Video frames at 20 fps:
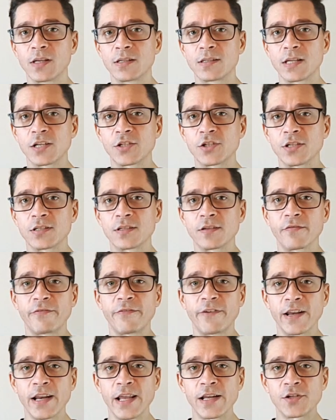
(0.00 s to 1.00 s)
such as
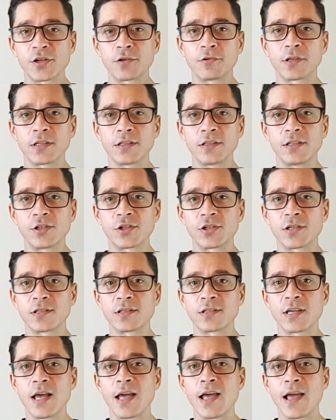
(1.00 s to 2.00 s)
financial
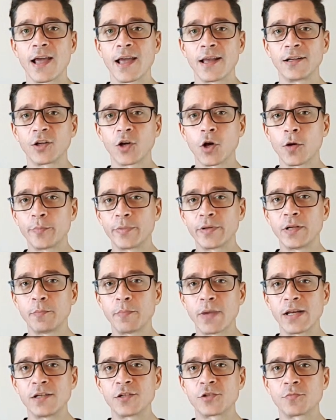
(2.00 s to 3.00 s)
conditions and company
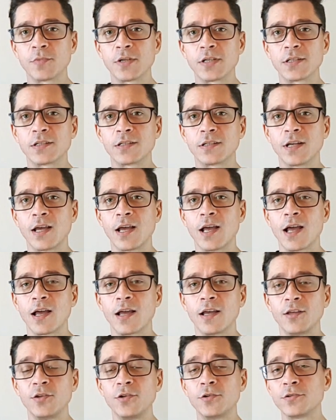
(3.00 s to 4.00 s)
management,
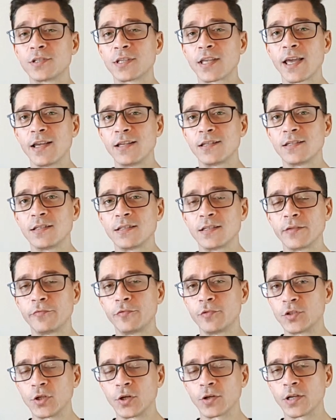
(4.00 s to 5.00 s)
use cases if
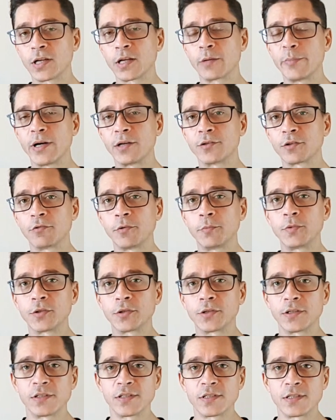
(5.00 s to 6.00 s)
we're talking about
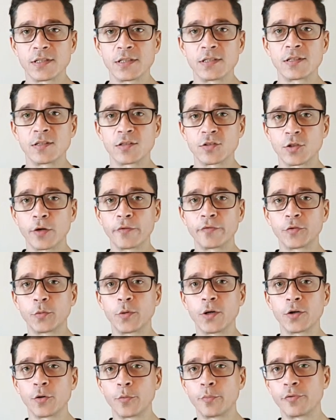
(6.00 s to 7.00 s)
cryptocurrencies,
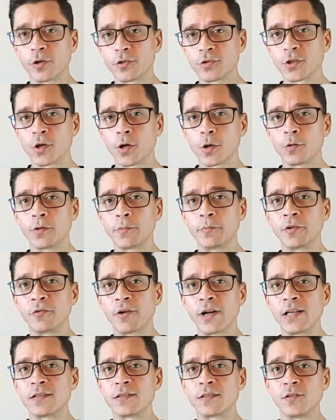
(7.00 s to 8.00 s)
software or protocol
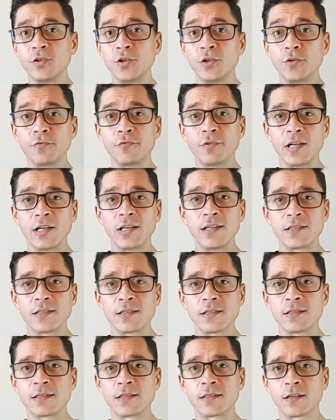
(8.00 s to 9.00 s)
upgrades, new
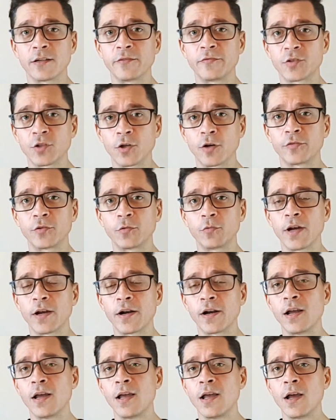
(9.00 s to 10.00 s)
releases of
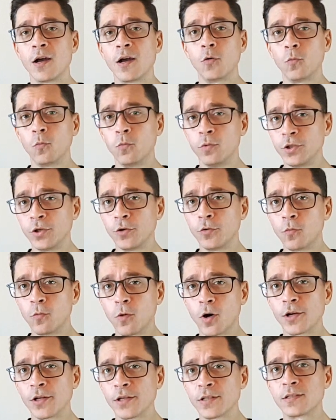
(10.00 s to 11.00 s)
software, new
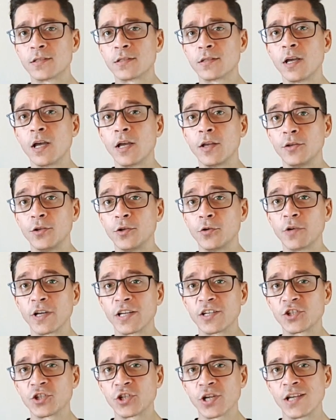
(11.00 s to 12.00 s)
wallets, new
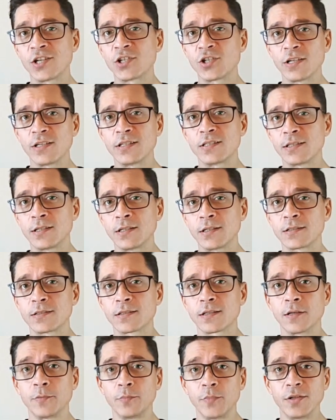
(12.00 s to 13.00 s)
exchange listings,
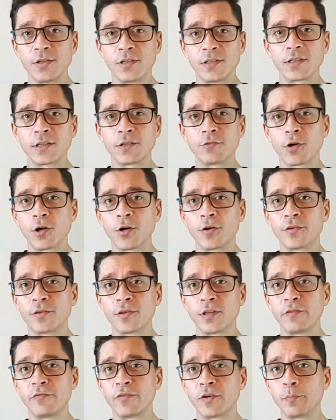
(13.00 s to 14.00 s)
community
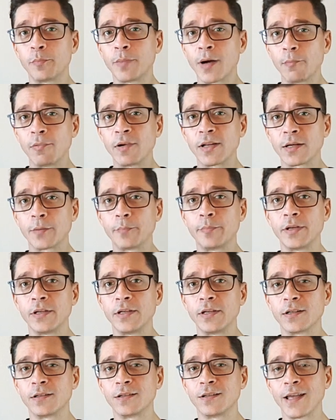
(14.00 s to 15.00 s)
growth, even public
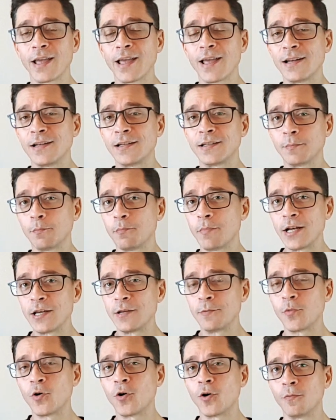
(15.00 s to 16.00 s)
opinion, and many
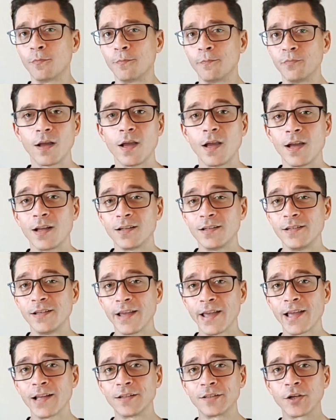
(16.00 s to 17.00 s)
more. The
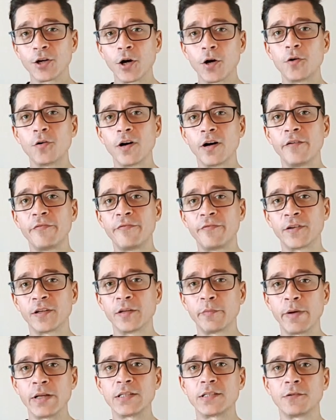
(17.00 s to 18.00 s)
end goal of
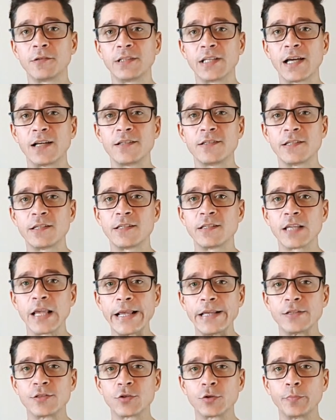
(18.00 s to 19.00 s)
fundamental analysis
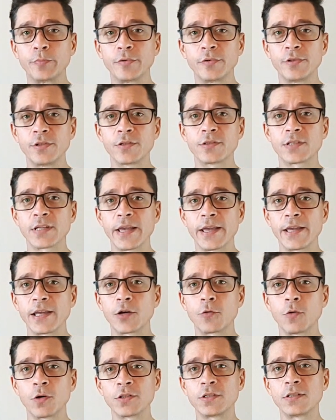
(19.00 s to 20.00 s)
is to produce a
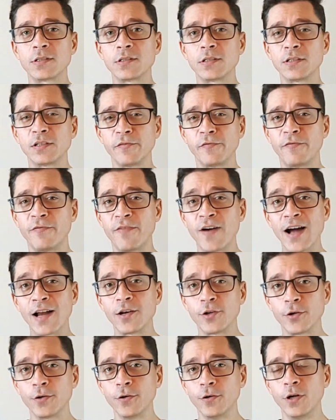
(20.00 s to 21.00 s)
quantitative
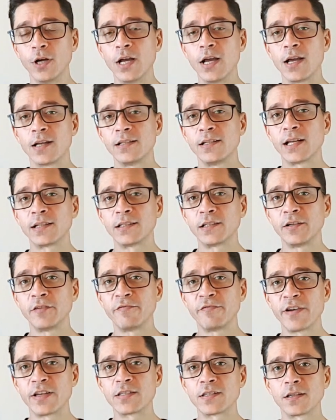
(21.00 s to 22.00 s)
value that an
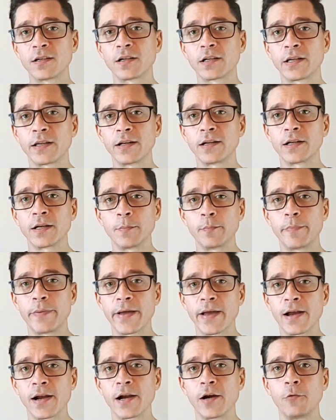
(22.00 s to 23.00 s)
investor can
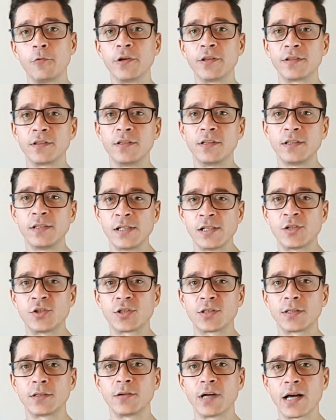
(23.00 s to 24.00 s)
compare with the
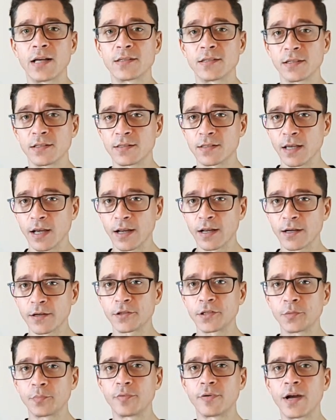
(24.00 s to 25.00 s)
digital asset's
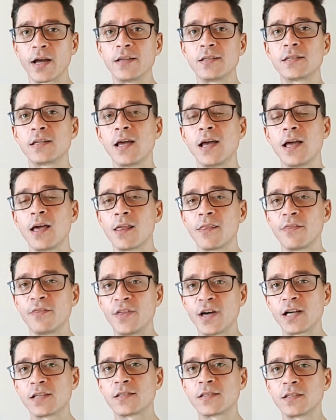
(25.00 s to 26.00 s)
current price,
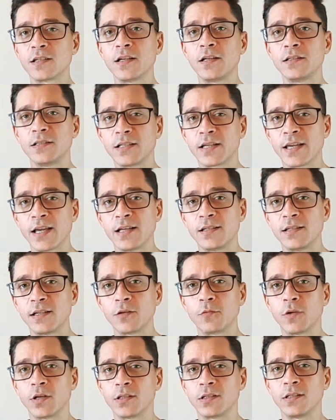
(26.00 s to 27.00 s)
thus
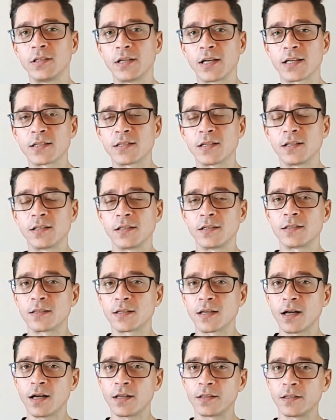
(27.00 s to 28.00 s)
indicating whether the asset is
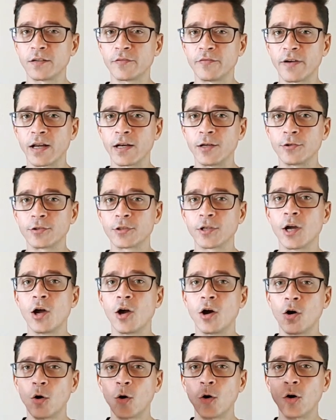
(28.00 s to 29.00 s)
undervalued
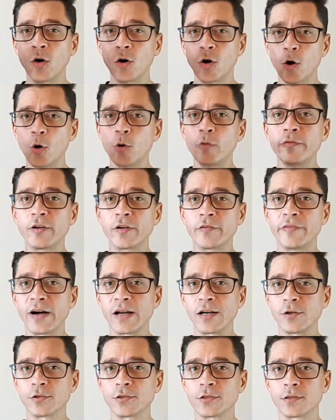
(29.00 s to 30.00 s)
or
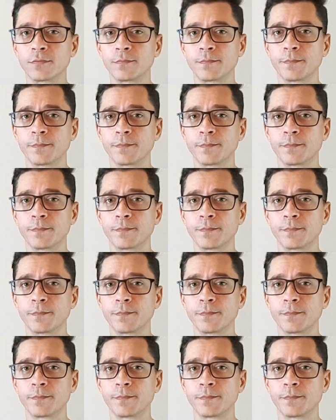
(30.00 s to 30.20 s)
overvalued.